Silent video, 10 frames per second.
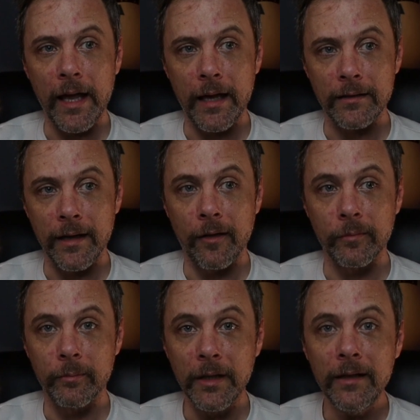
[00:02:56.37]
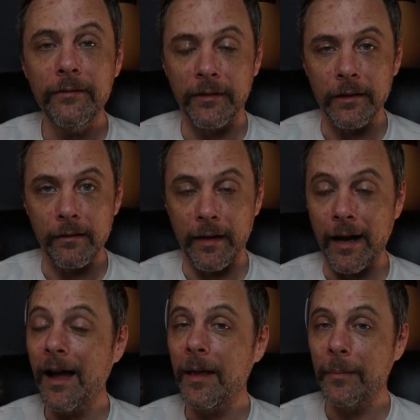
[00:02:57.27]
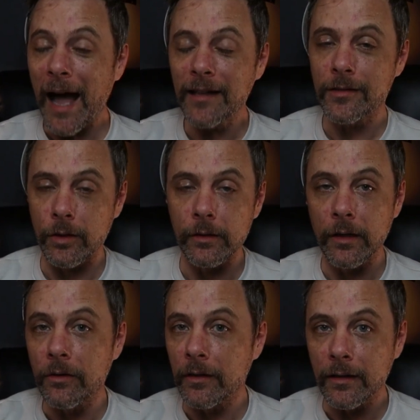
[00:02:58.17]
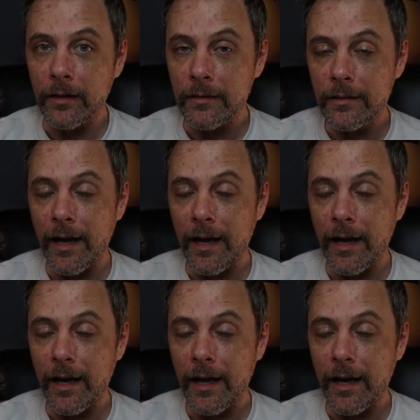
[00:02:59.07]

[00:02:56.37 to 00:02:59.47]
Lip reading: has helped me feel that I am not so alone in this.